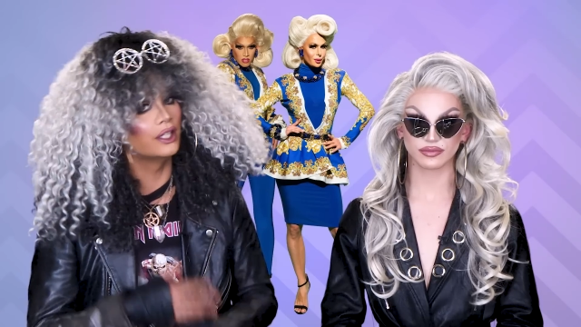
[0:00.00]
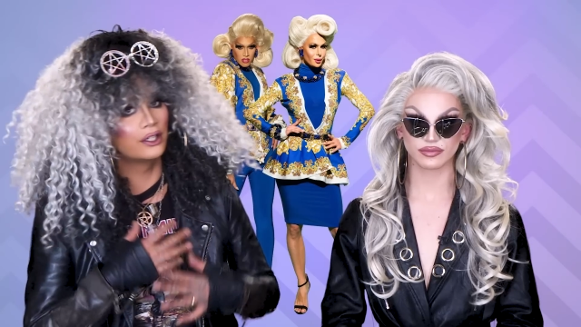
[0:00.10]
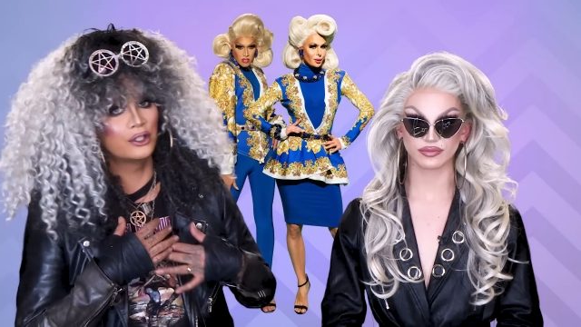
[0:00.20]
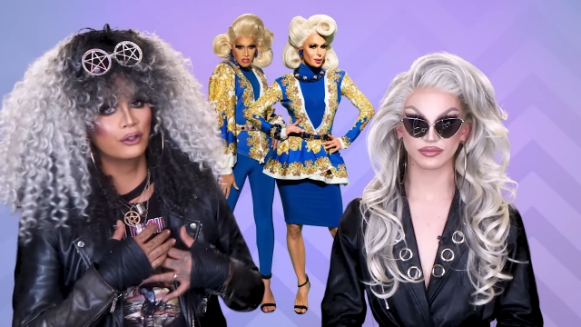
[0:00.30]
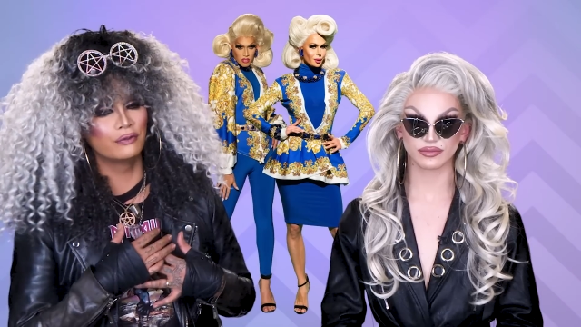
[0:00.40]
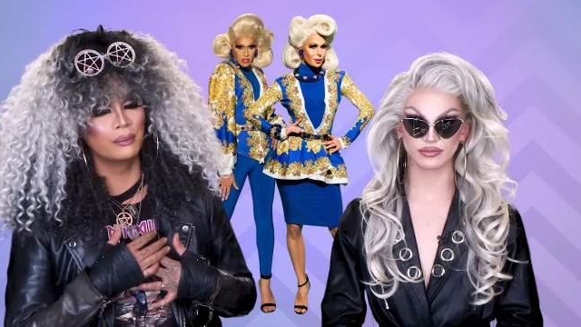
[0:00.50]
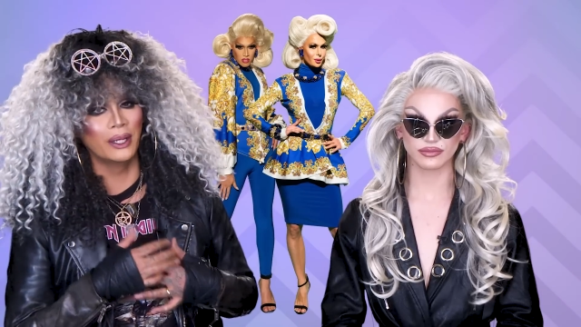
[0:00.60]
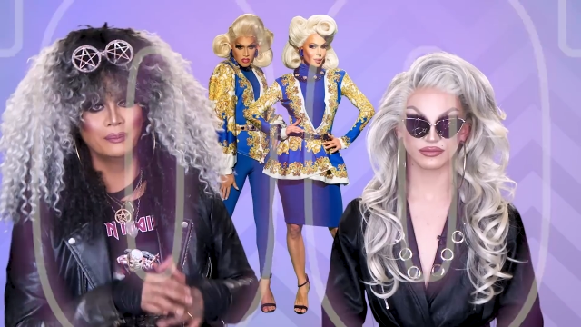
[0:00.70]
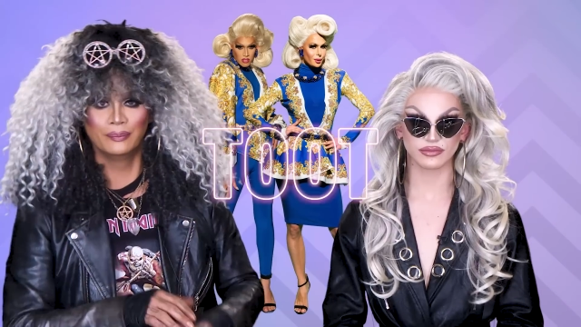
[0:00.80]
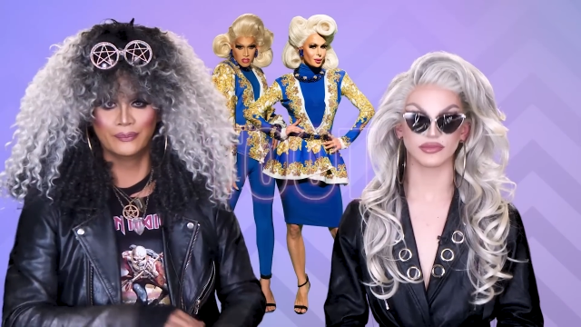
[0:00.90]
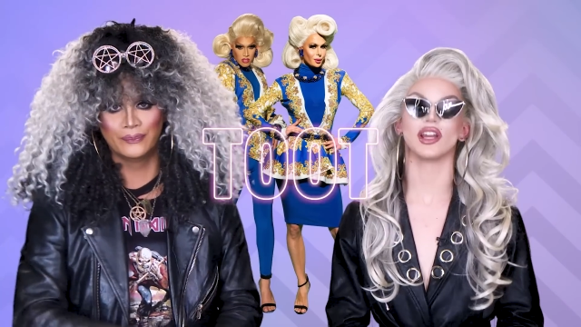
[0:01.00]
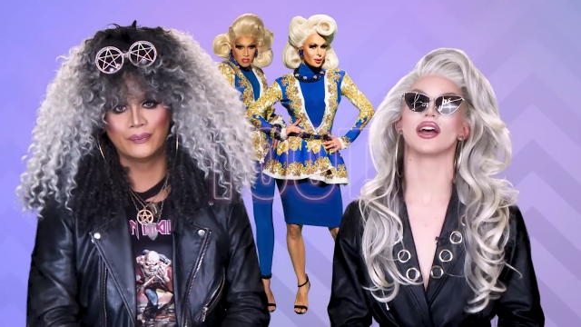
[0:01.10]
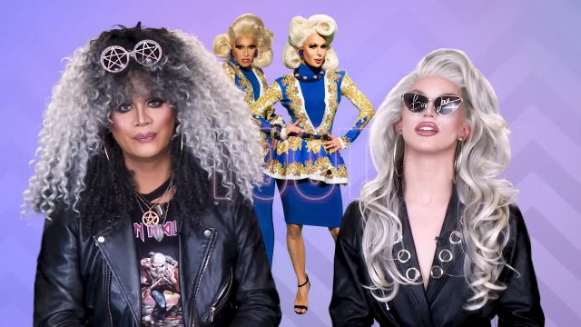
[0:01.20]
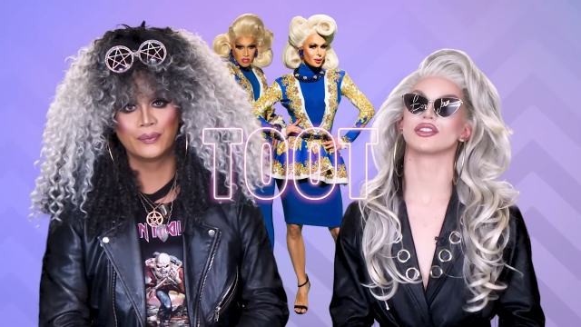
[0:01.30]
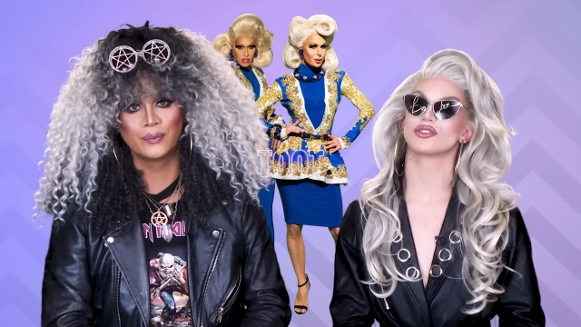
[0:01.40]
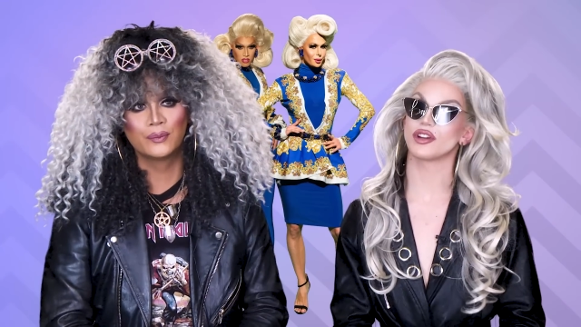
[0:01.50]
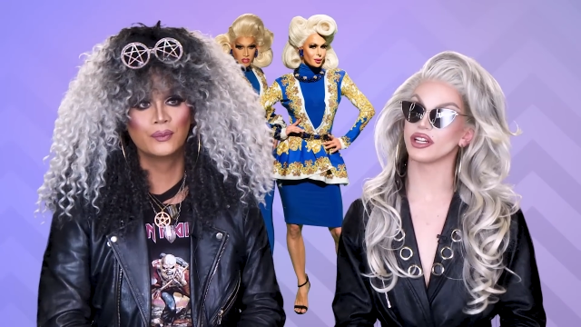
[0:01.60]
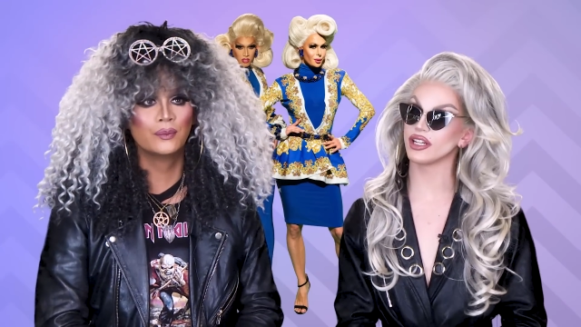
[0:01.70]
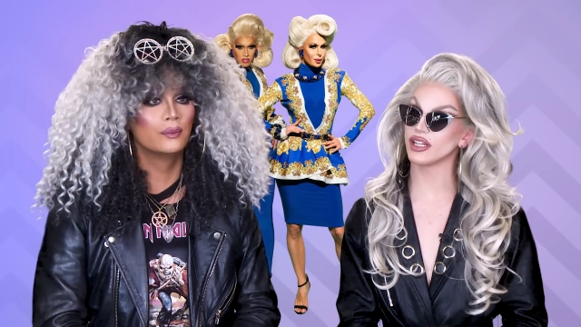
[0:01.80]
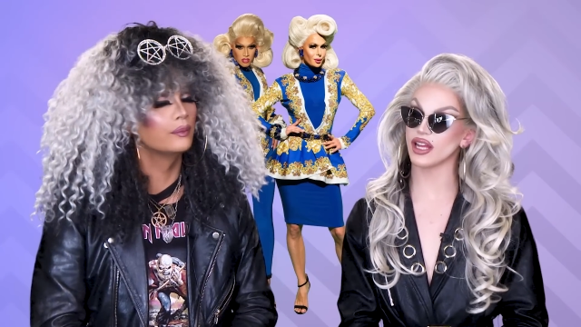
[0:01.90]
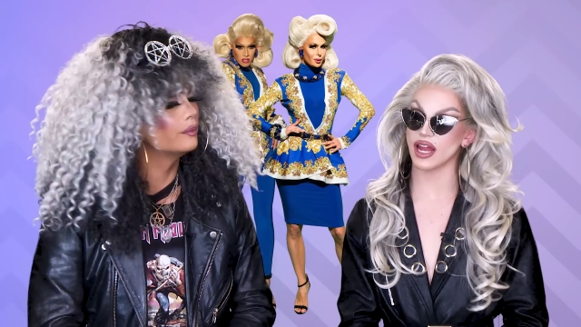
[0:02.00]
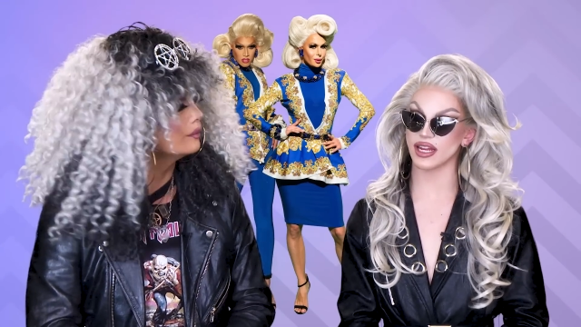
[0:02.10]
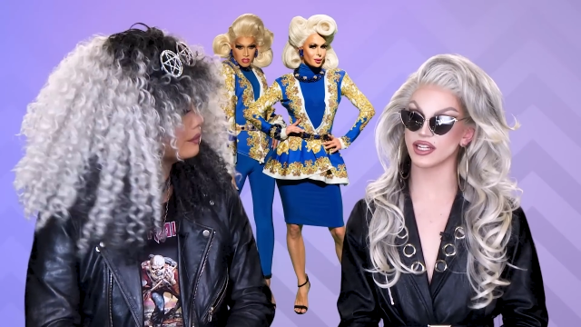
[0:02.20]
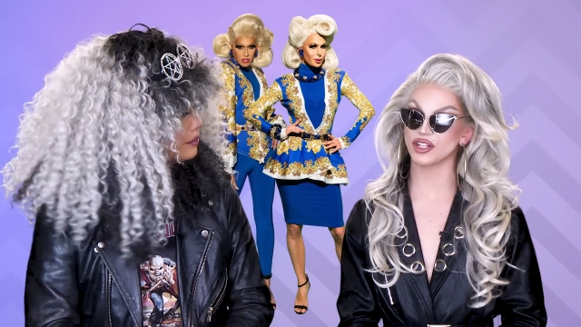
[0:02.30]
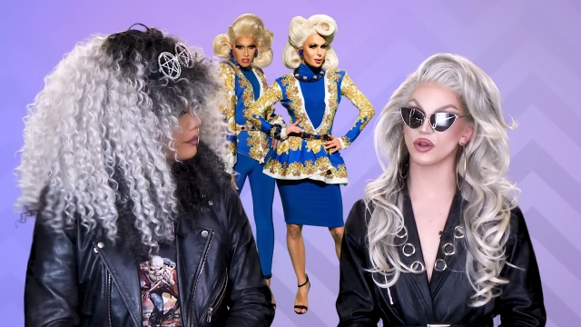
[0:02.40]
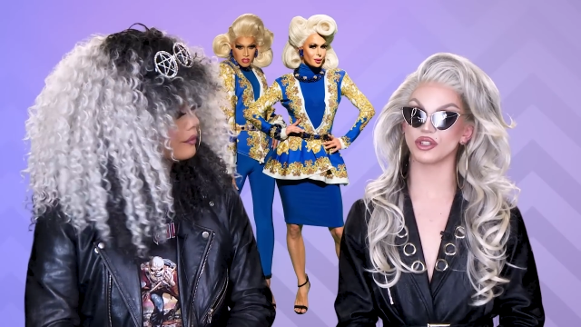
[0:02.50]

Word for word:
Speaker 1: get a toot for me. Yes, Trinity and Indigo,